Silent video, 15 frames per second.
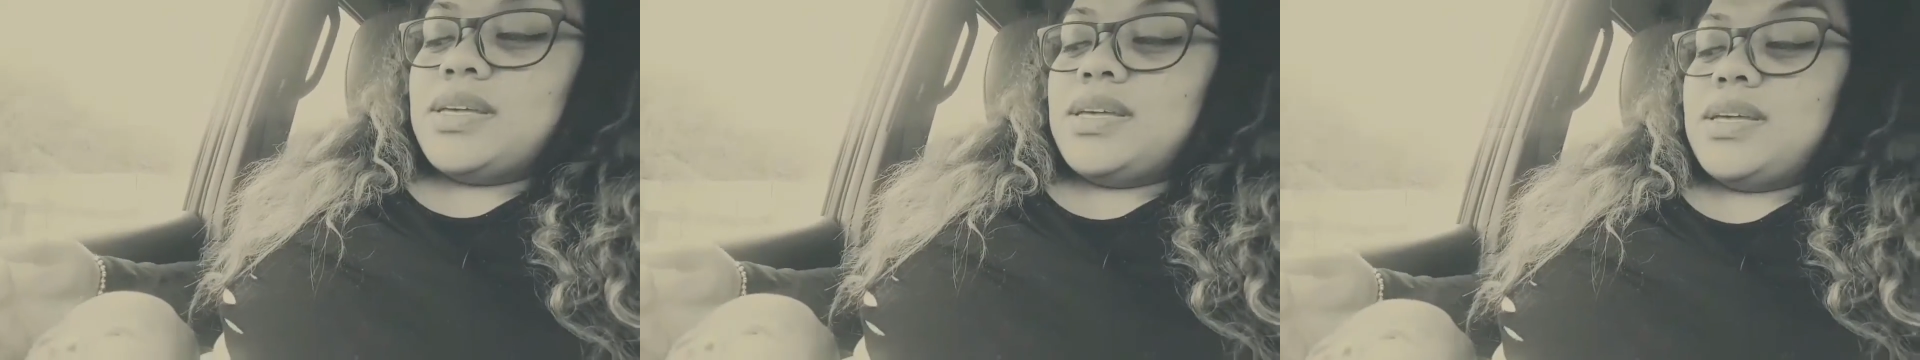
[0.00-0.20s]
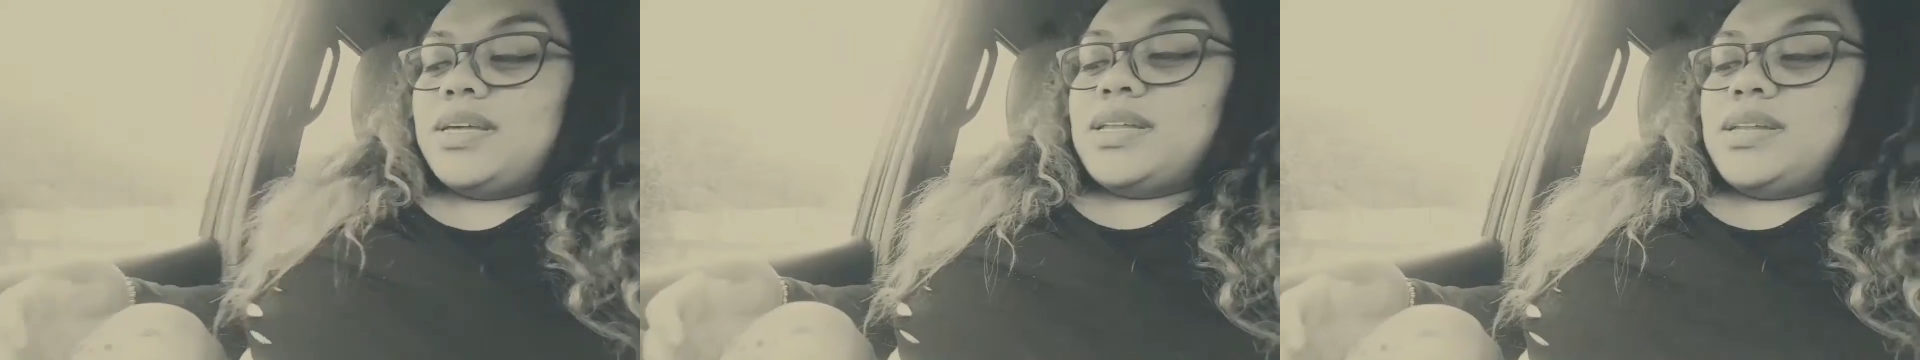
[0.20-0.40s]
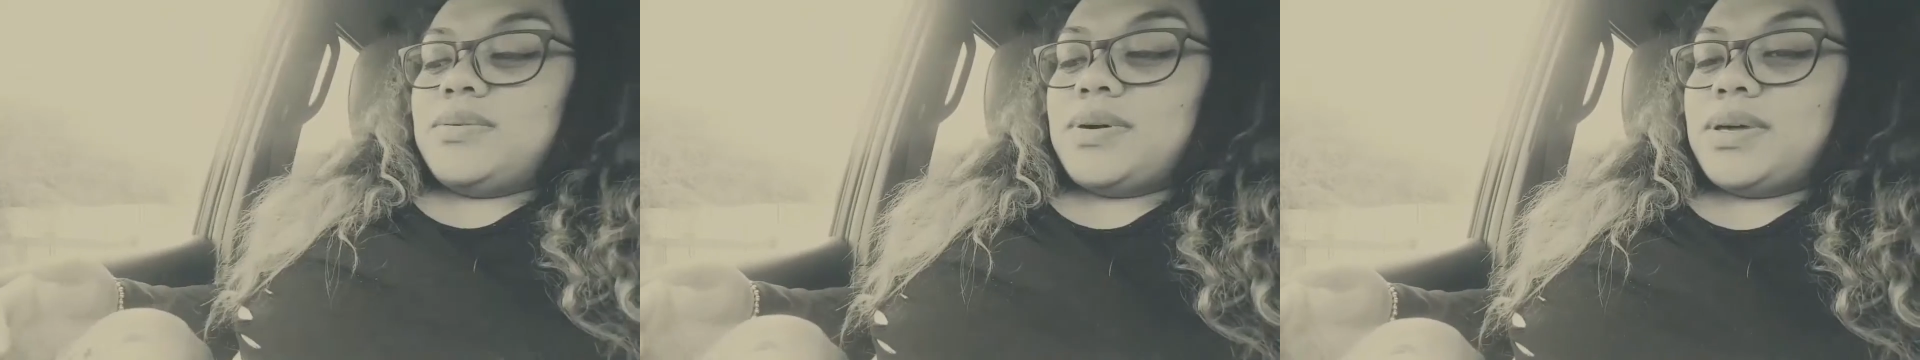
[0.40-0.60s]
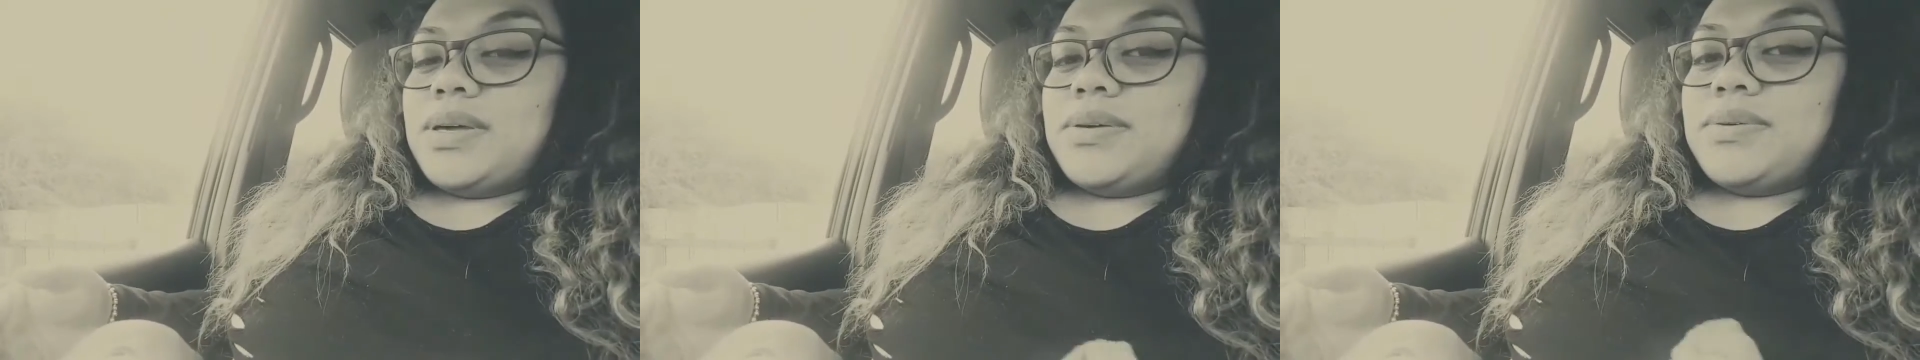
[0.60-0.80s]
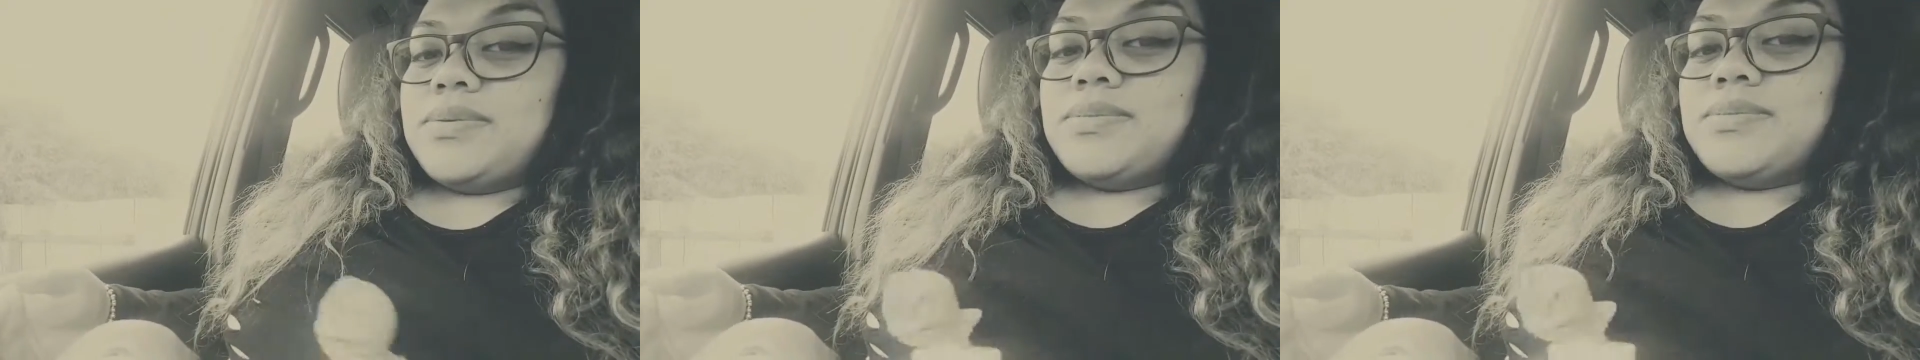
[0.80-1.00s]
anyway,
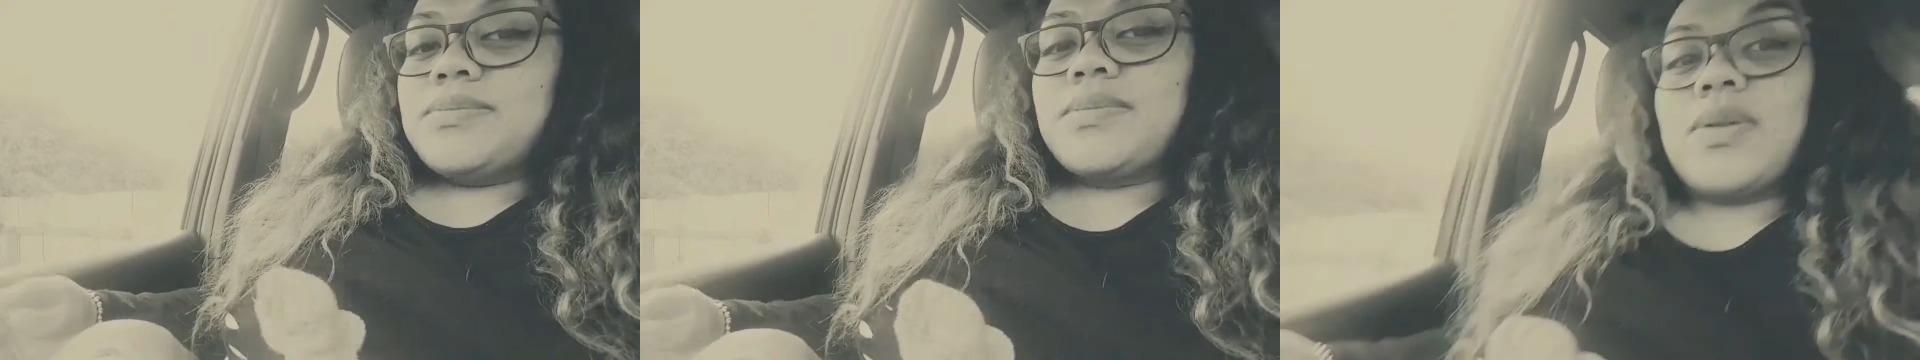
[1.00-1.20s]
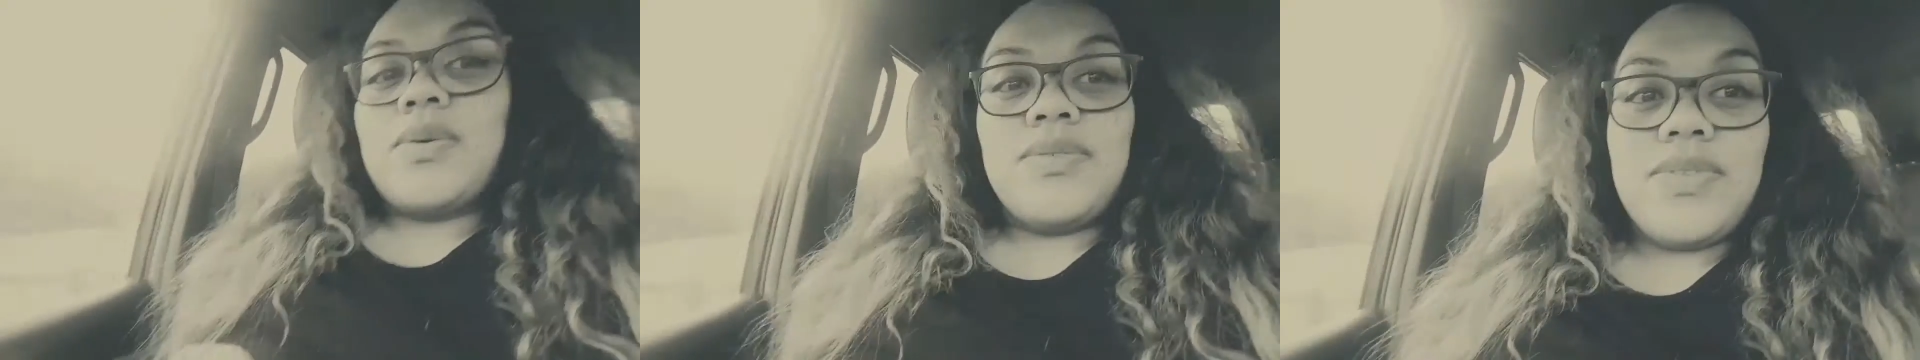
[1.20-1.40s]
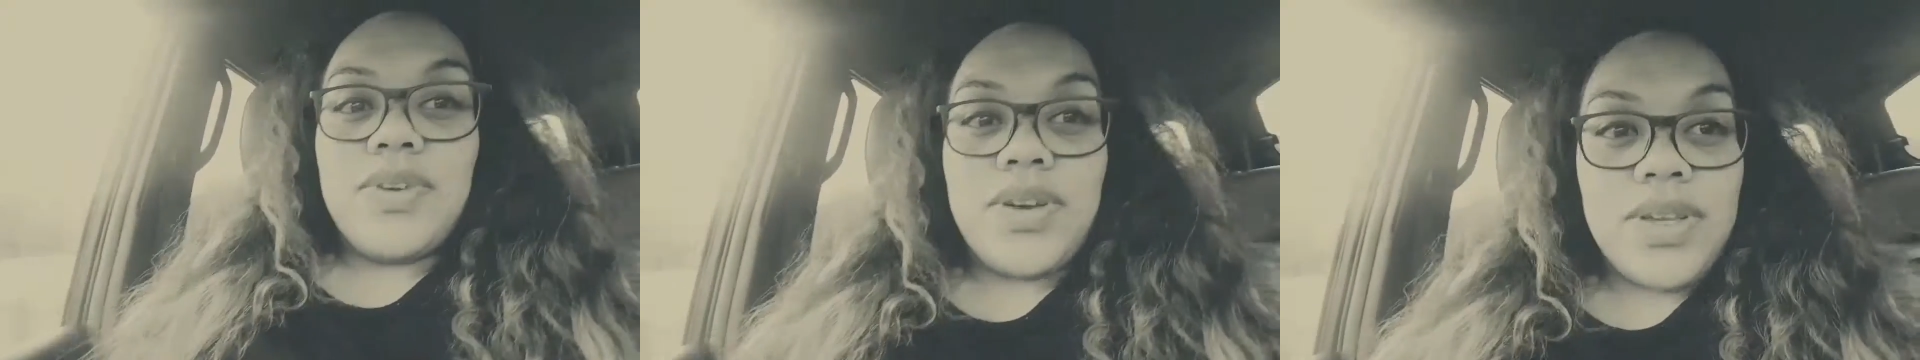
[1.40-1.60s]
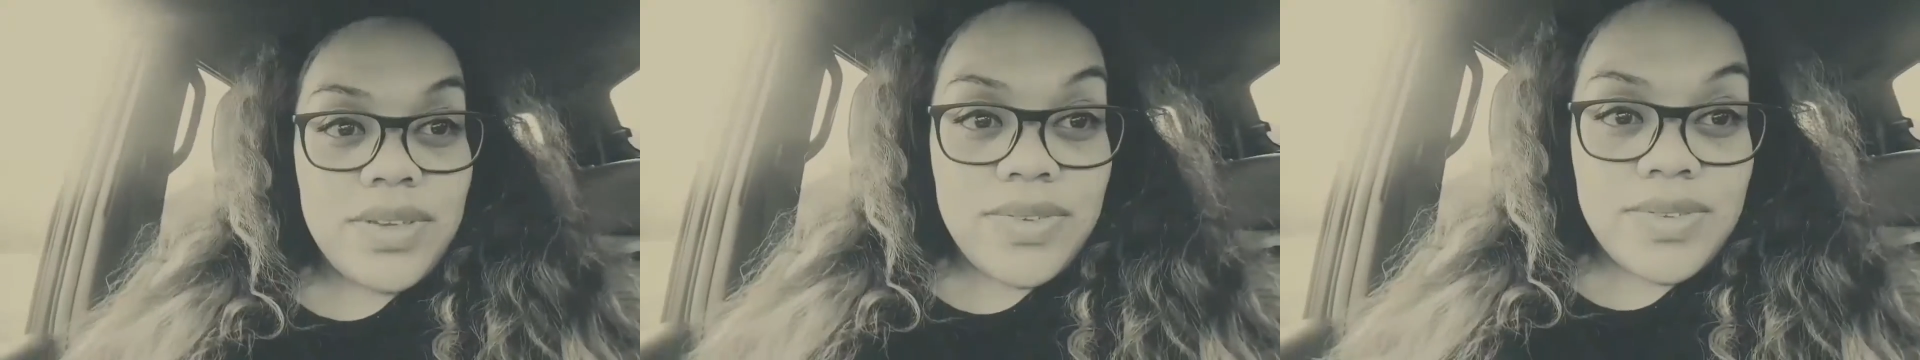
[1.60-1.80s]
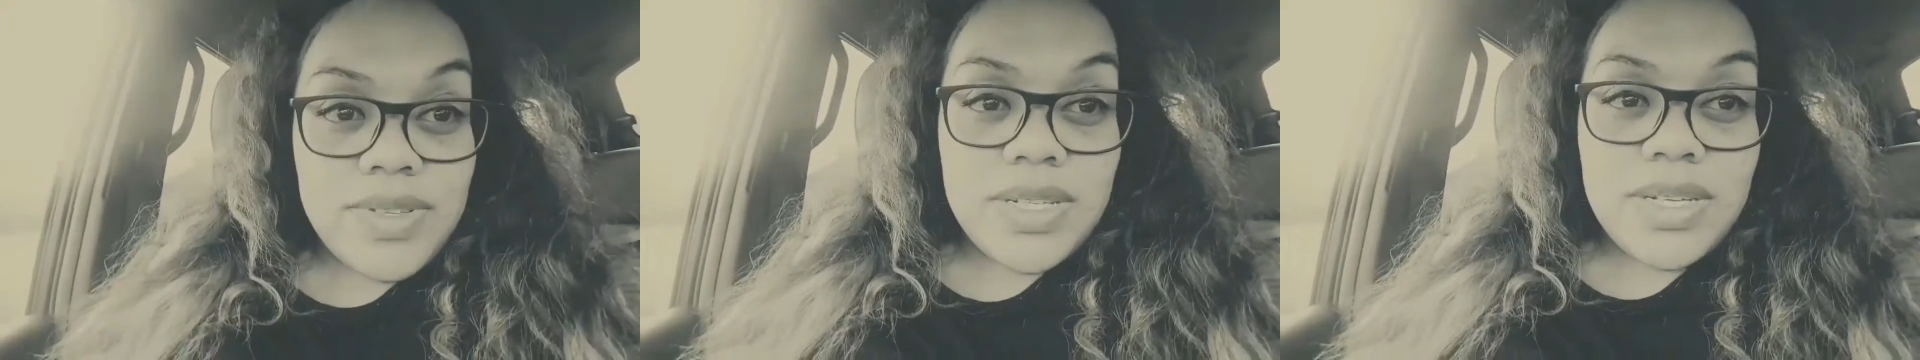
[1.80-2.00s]
we've got
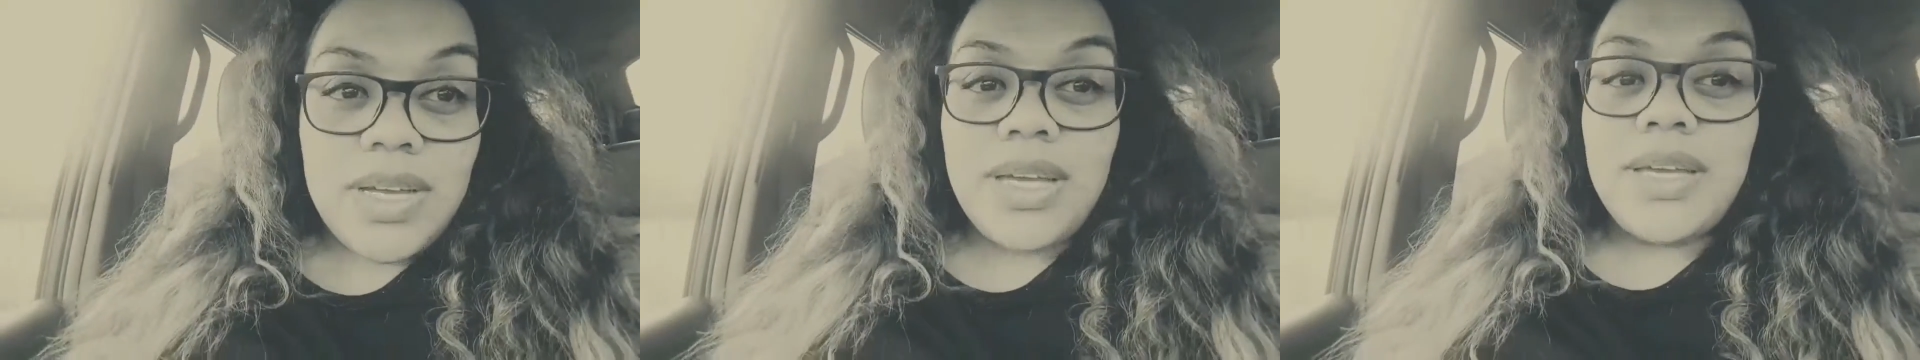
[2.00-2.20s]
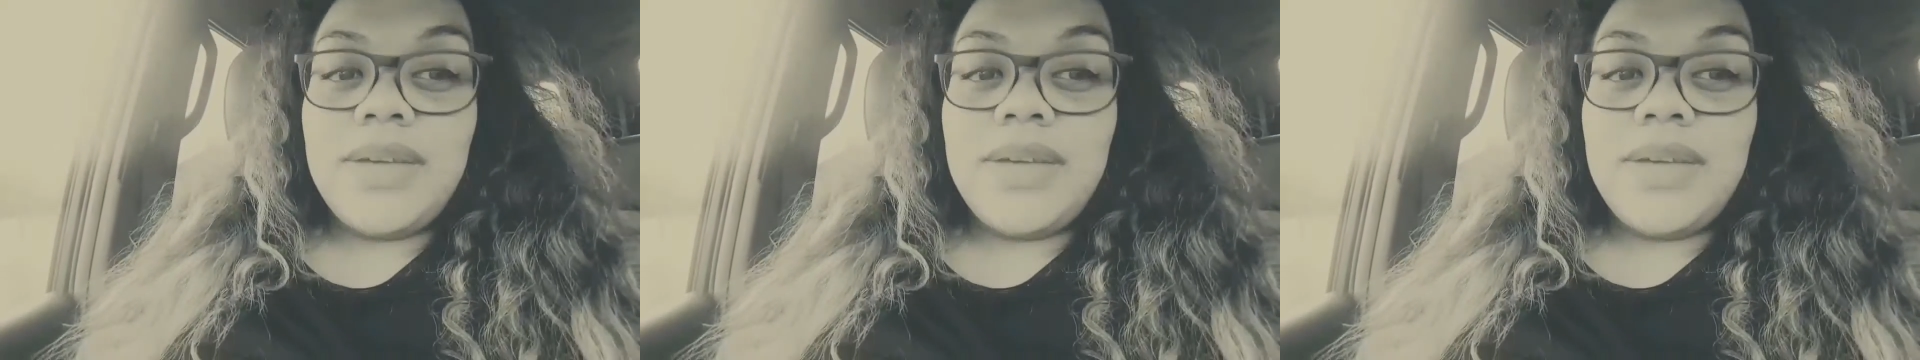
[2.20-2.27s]
youth tonight,